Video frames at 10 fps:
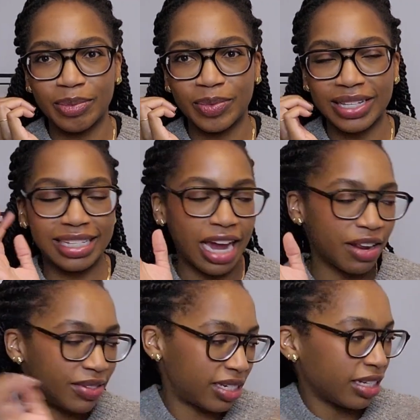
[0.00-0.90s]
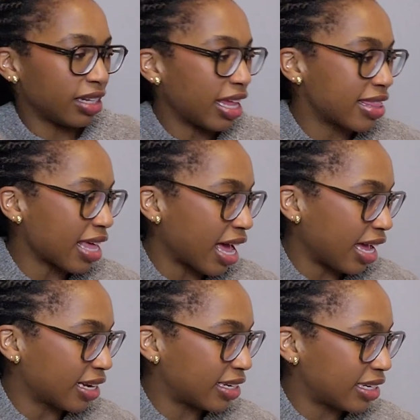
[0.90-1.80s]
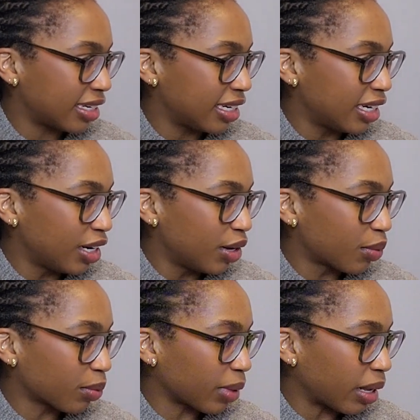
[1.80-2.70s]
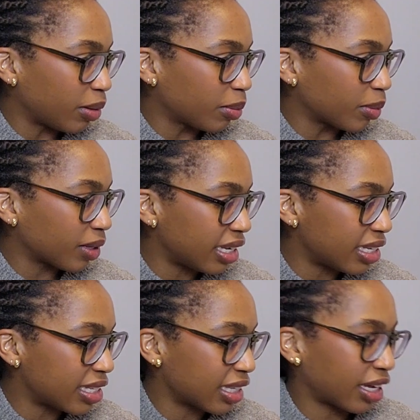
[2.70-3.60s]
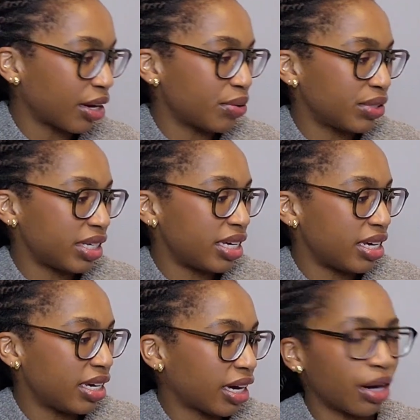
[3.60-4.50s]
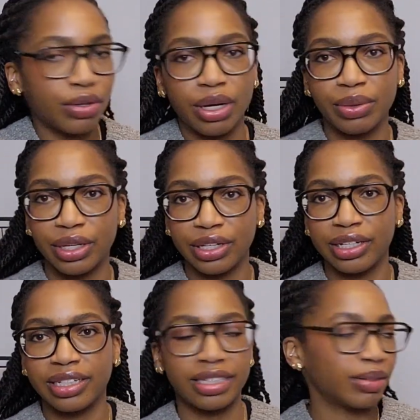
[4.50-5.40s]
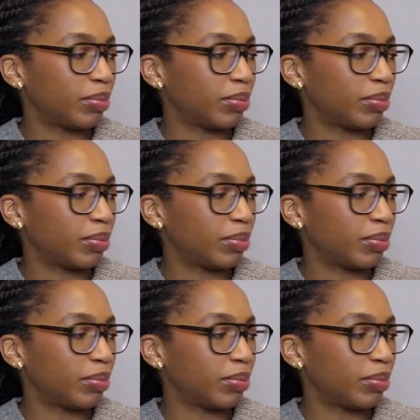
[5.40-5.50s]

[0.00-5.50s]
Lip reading: that's kind of still in that realm is the Cozy Cocoa Hood